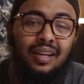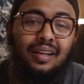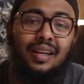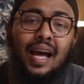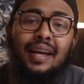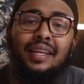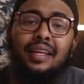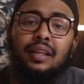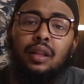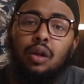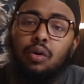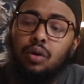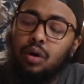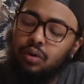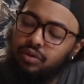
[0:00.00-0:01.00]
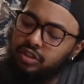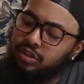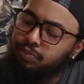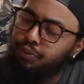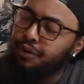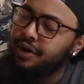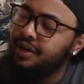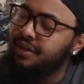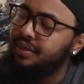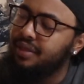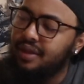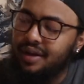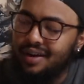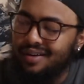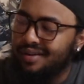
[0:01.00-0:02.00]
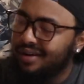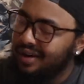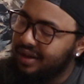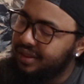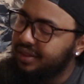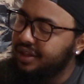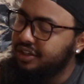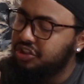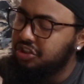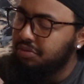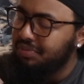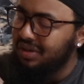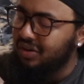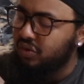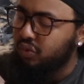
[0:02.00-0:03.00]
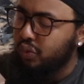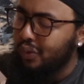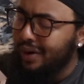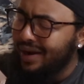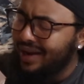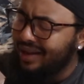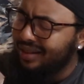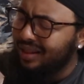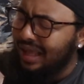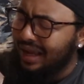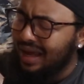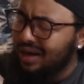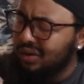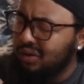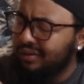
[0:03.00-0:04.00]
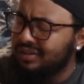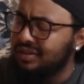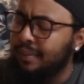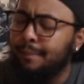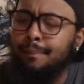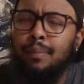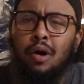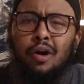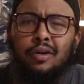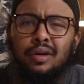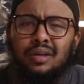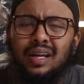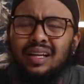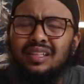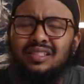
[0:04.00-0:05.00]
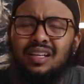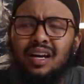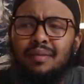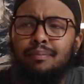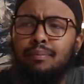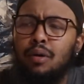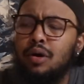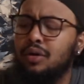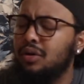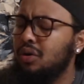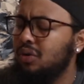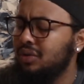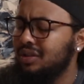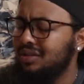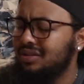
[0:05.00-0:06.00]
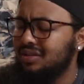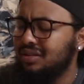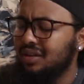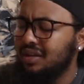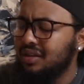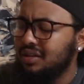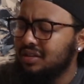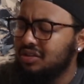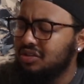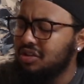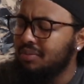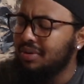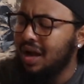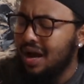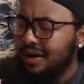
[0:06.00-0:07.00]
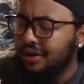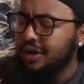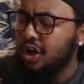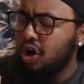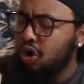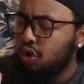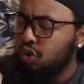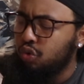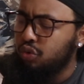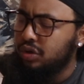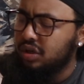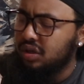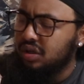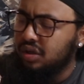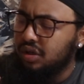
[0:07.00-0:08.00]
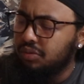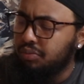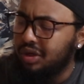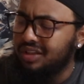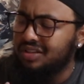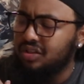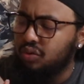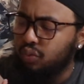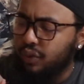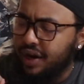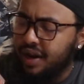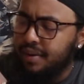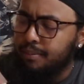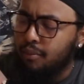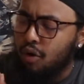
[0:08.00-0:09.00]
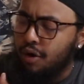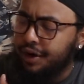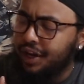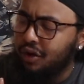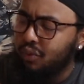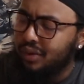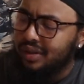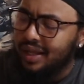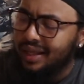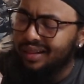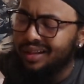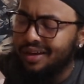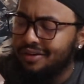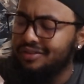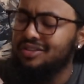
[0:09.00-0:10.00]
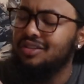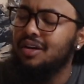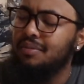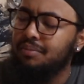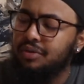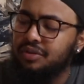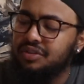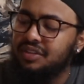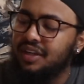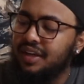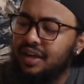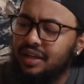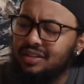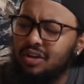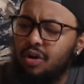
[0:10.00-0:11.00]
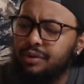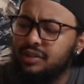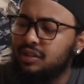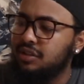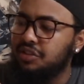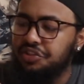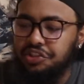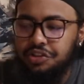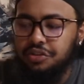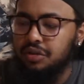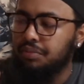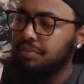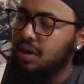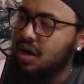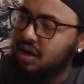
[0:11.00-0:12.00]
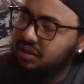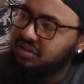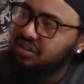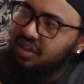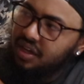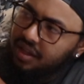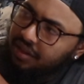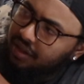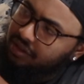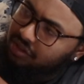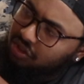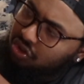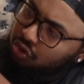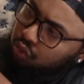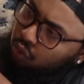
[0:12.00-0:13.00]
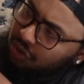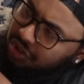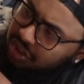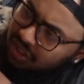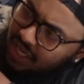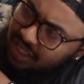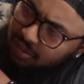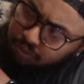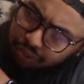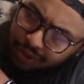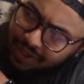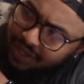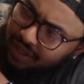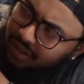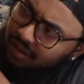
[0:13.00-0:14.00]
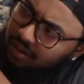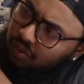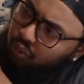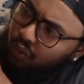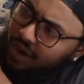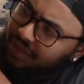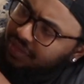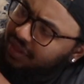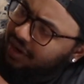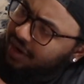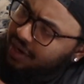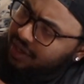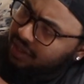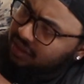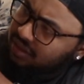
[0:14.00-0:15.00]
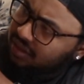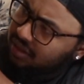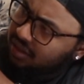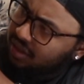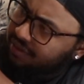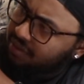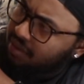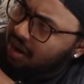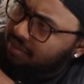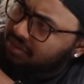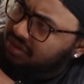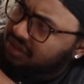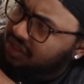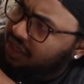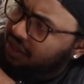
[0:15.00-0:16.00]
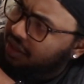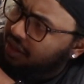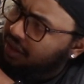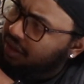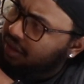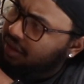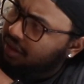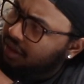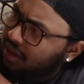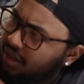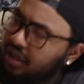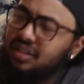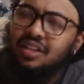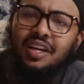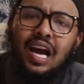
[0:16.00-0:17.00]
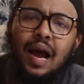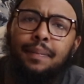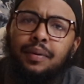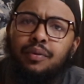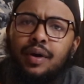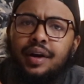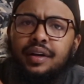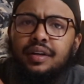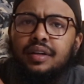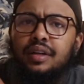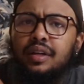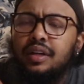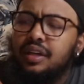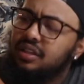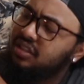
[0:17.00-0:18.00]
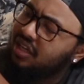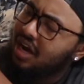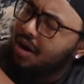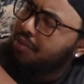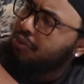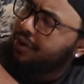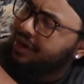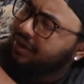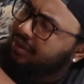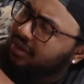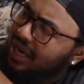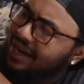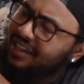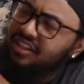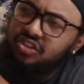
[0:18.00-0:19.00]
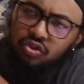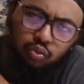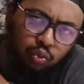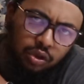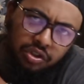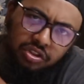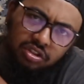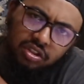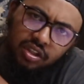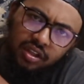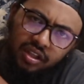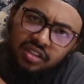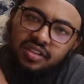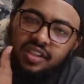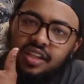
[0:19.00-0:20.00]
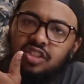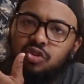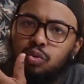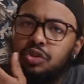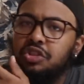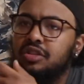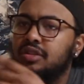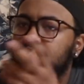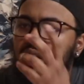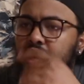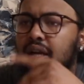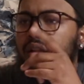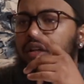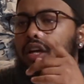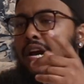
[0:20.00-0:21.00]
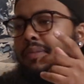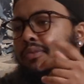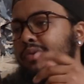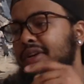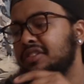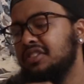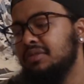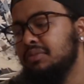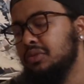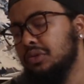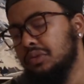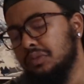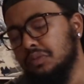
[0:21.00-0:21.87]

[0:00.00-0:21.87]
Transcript: Nike logo. It's printed there. There should be a red, like, I don't know if it's a it's not a barcode, it's some kind of code, but it's a red marking with like letters and numbers. It's always in the center of the box. There's a swoosh that's printed right there, and it's if I'm not mistaken, it's a copyright. It's a copyright Nike swoosh. It says swoosh and got a little copyright symbol.